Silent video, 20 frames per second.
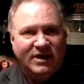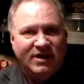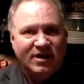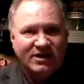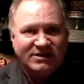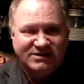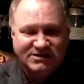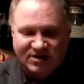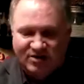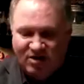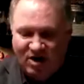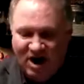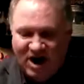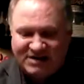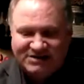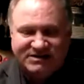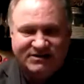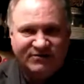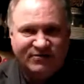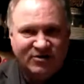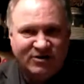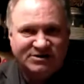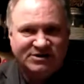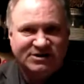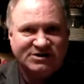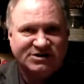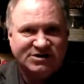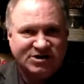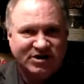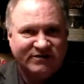Because the cost of
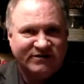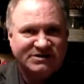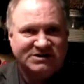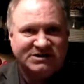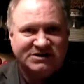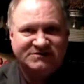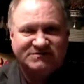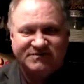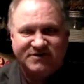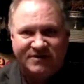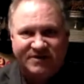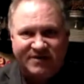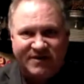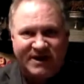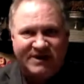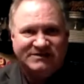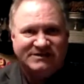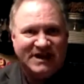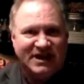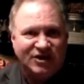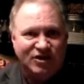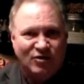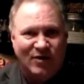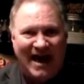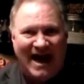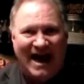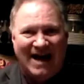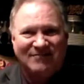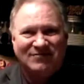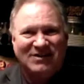goods and services for the things that you
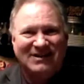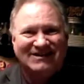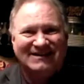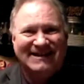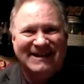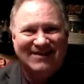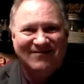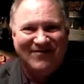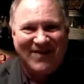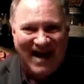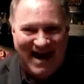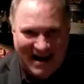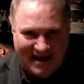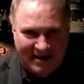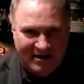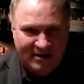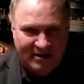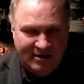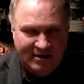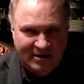have to live on